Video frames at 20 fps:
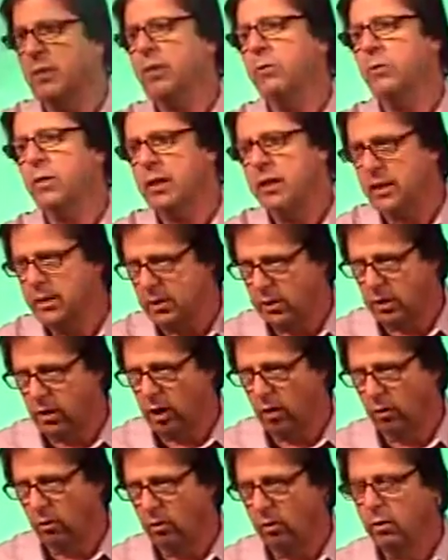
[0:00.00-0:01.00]
we, we need to
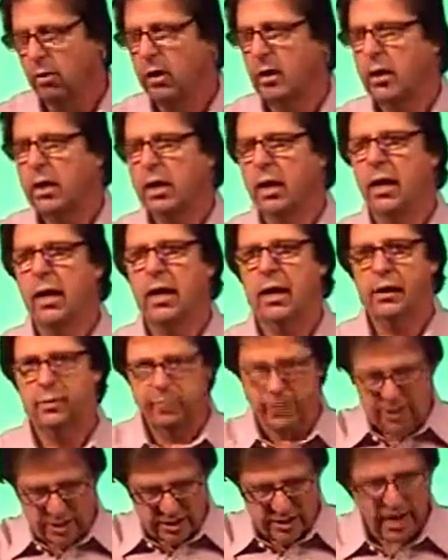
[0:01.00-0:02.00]
go. Uh,
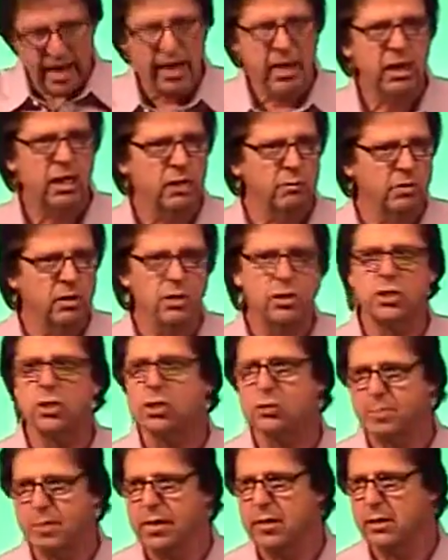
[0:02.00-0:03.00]
he's taking them to, to
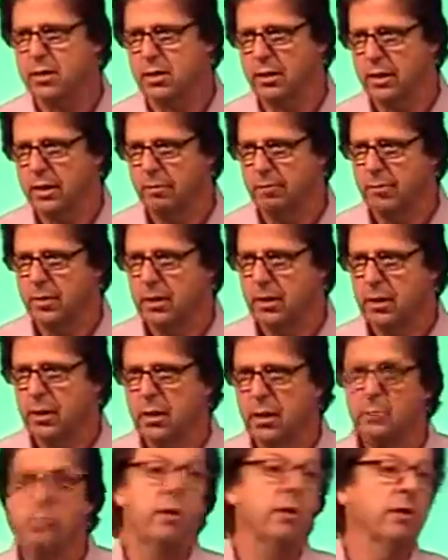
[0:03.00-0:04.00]
speak to them.
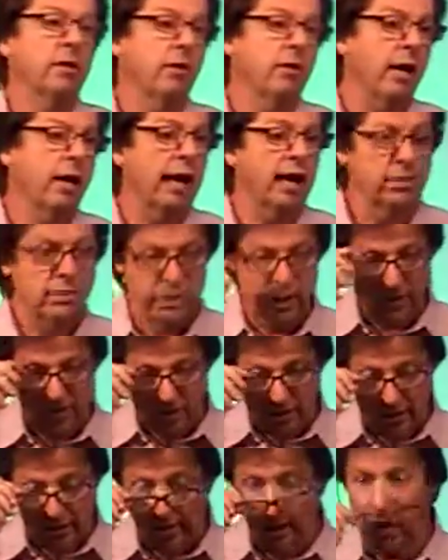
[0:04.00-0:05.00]
Well, the crowd's here, and